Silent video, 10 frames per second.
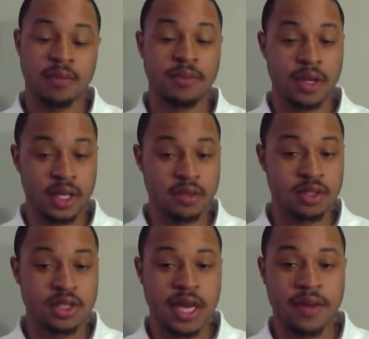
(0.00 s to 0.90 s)
It gives
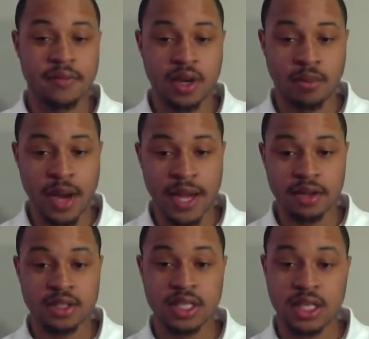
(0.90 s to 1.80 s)
you time for the buyer
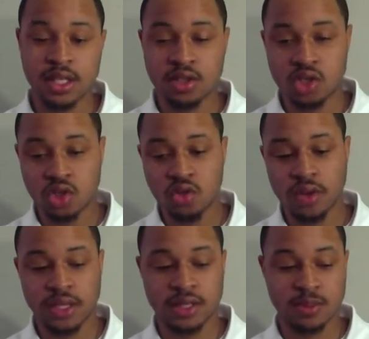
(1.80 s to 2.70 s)
to get the shoe,
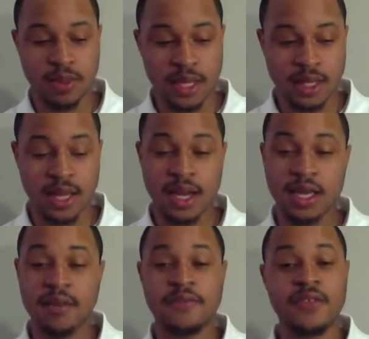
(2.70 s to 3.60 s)
inspect it, and
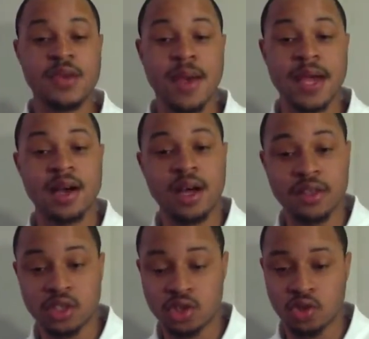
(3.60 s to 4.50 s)
give feedback of
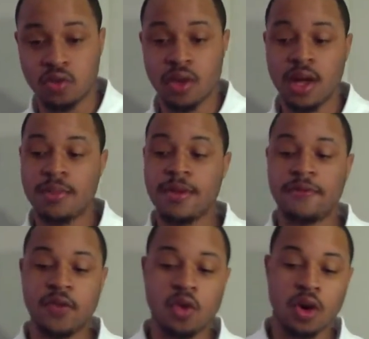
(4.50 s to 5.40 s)
the shoe
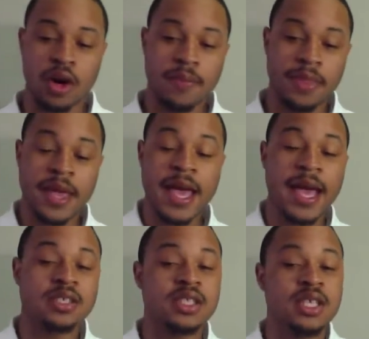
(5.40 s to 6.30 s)
before they
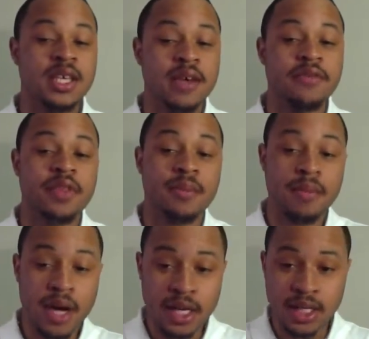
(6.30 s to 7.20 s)
actually give the
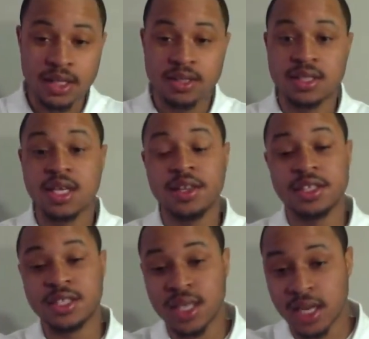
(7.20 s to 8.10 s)
money to the
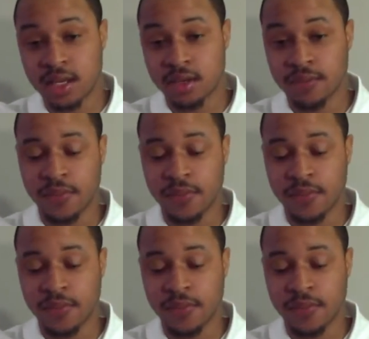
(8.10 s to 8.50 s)
seller.